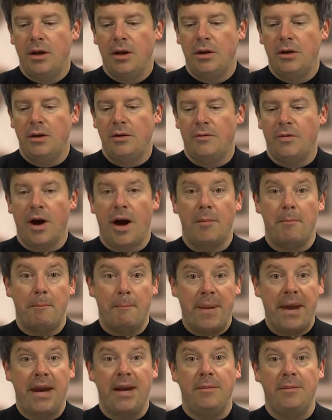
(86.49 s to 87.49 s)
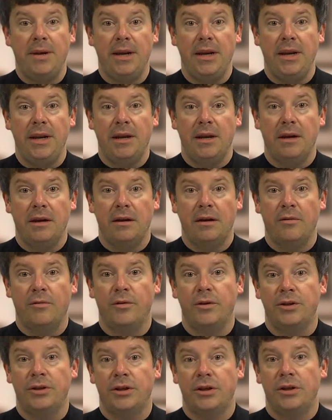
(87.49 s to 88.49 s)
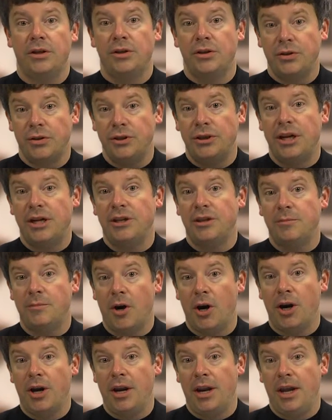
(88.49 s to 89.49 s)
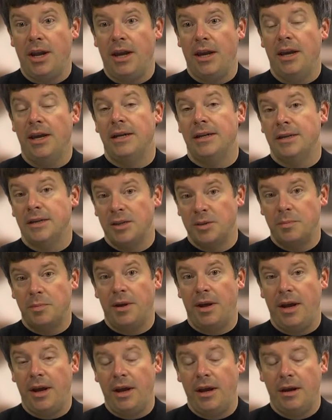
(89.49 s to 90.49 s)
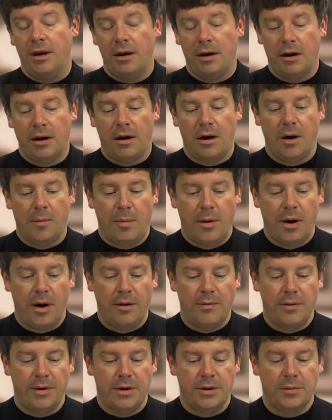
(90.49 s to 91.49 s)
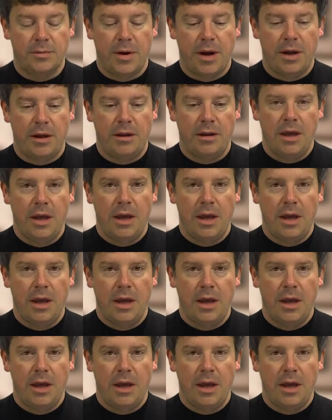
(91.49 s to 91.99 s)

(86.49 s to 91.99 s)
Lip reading: You've got paid media, of which search engine marketing and display are part of it as well.